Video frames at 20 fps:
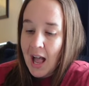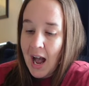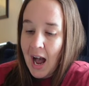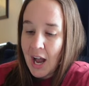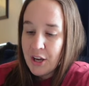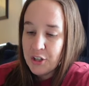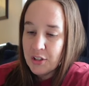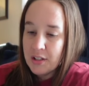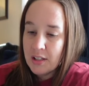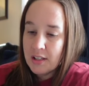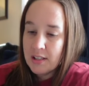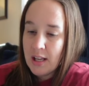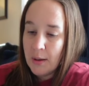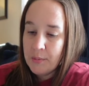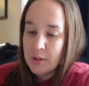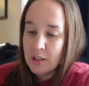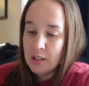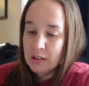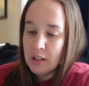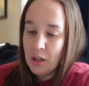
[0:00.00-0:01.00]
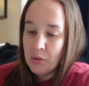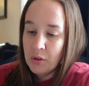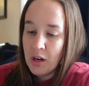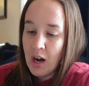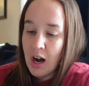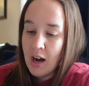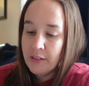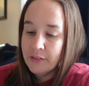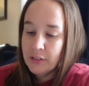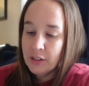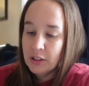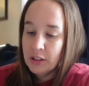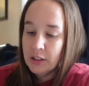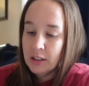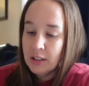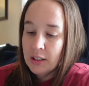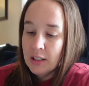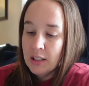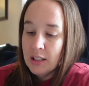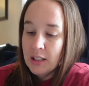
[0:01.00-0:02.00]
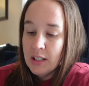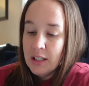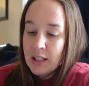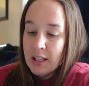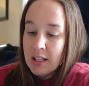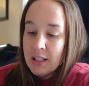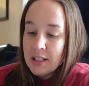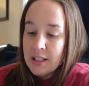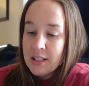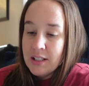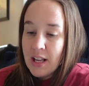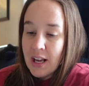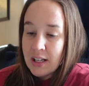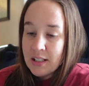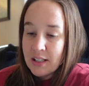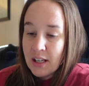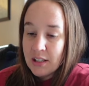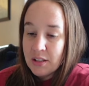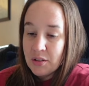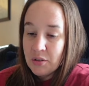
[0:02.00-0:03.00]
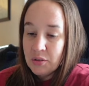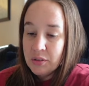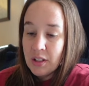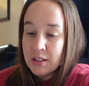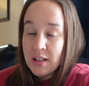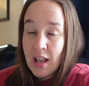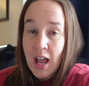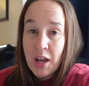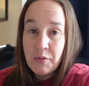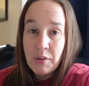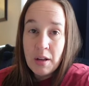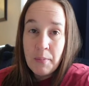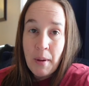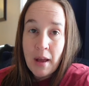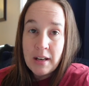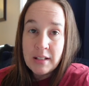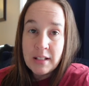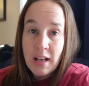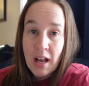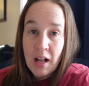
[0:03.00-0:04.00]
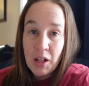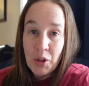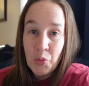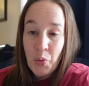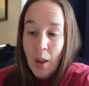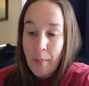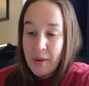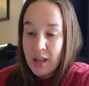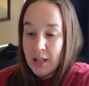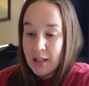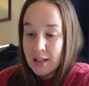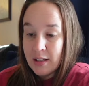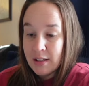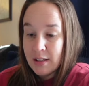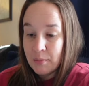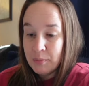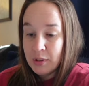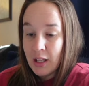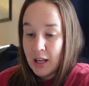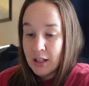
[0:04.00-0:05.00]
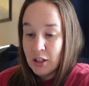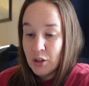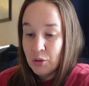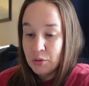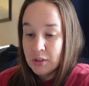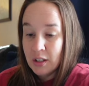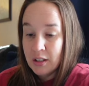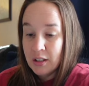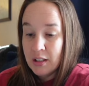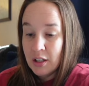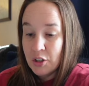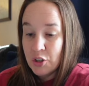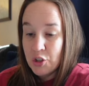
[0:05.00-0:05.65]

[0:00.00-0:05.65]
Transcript: I just accepted a lower offer. Next, I sold this Henry Bendel women's black golded